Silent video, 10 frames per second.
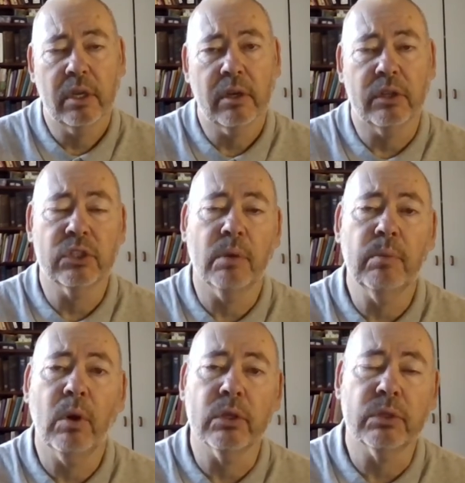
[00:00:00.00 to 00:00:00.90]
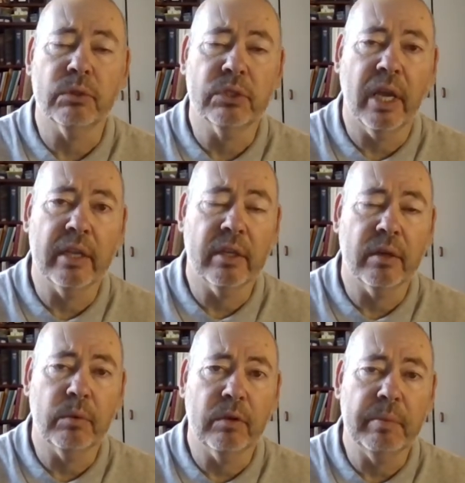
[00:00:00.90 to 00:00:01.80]
Now some also say that it
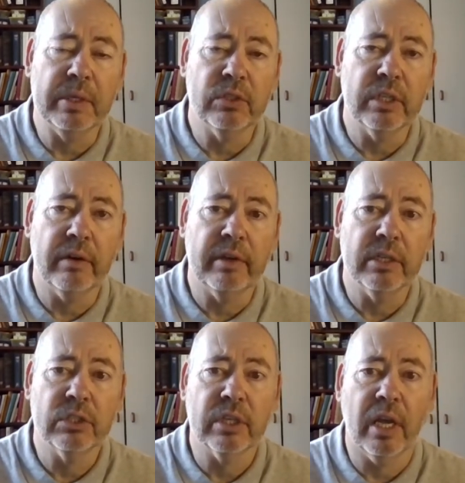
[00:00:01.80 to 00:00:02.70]
would have been serious